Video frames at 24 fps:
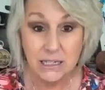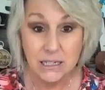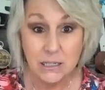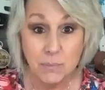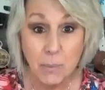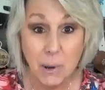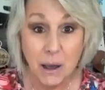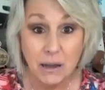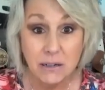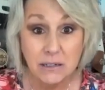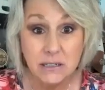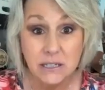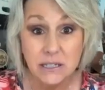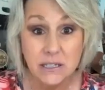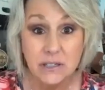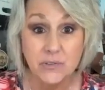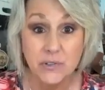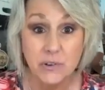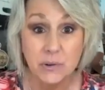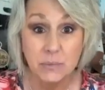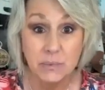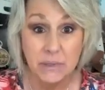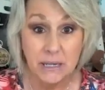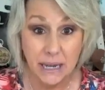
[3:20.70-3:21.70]
This box
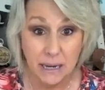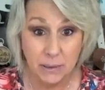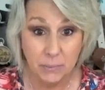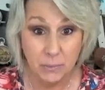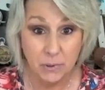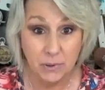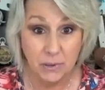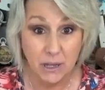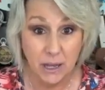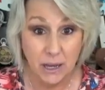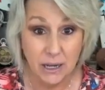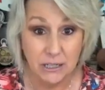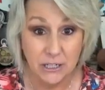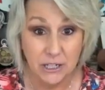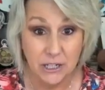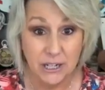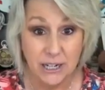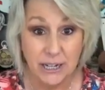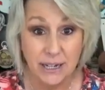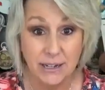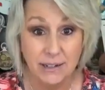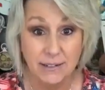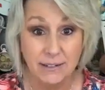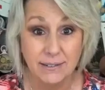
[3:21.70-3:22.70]
is from
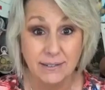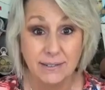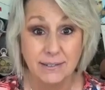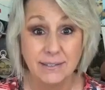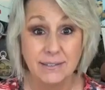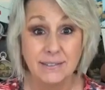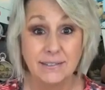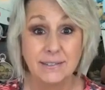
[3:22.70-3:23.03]
Taperlogy.